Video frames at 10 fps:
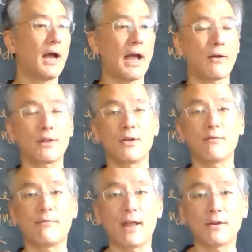How do your
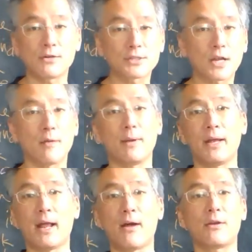vendors come
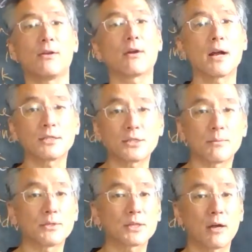in? How do your
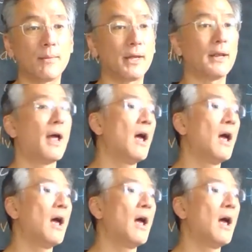customers come in?